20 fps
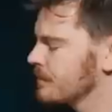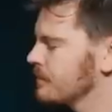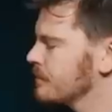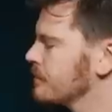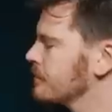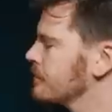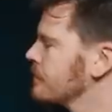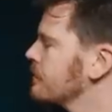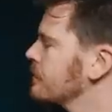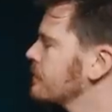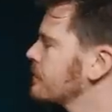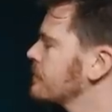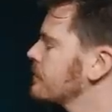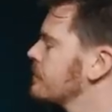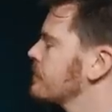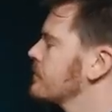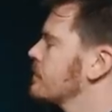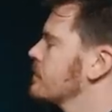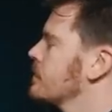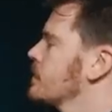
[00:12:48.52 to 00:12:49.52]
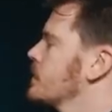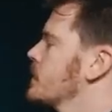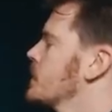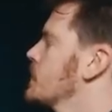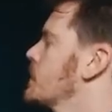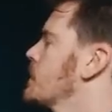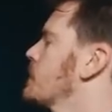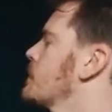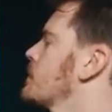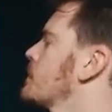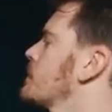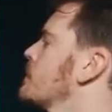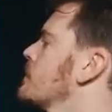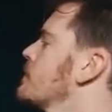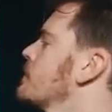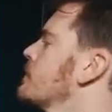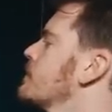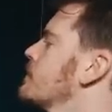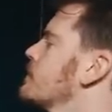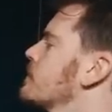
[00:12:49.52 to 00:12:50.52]

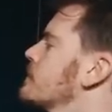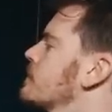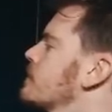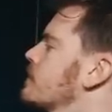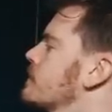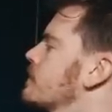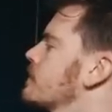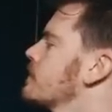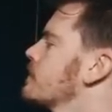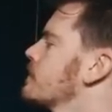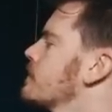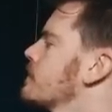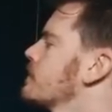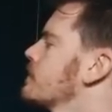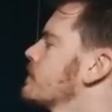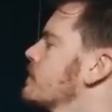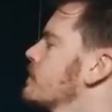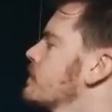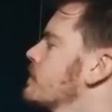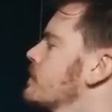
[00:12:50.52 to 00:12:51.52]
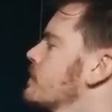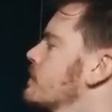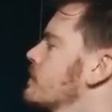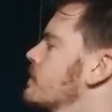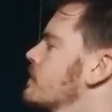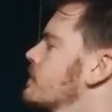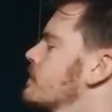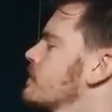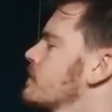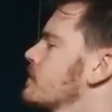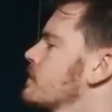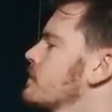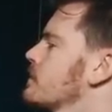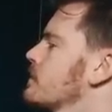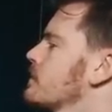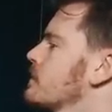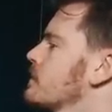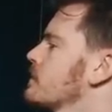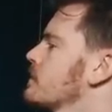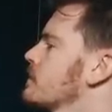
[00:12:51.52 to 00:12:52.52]

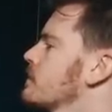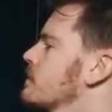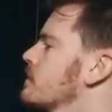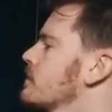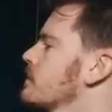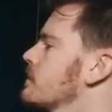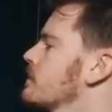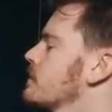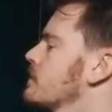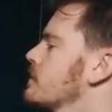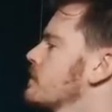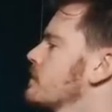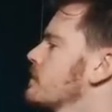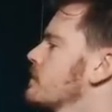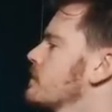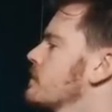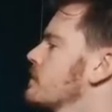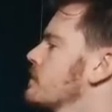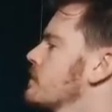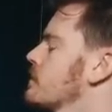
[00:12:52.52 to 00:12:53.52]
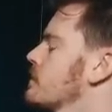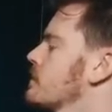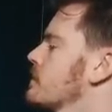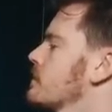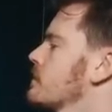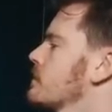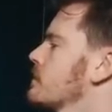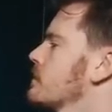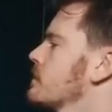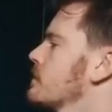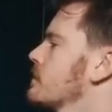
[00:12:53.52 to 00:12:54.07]
(not speaking)